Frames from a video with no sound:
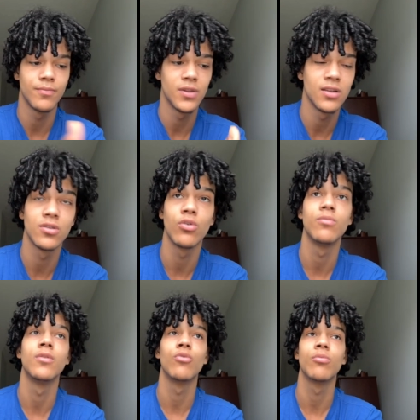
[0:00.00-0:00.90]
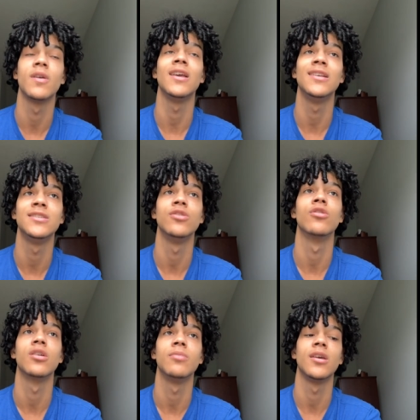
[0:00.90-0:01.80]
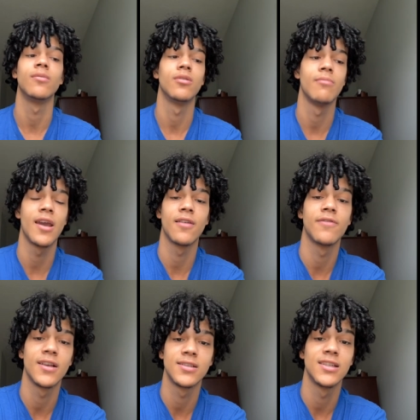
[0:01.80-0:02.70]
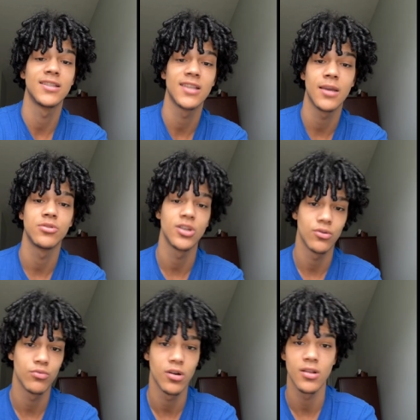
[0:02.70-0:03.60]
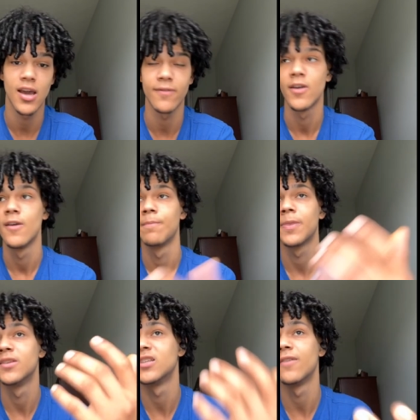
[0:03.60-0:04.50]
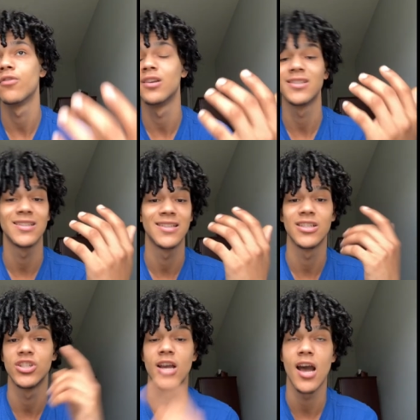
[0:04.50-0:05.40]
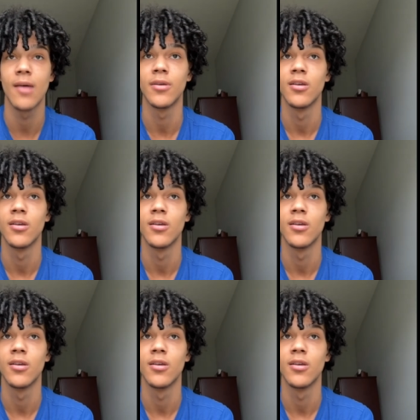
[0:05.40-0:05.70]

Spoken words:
the more easy you're going to be able to manifest this same shit in real life. Say for instance it's a job.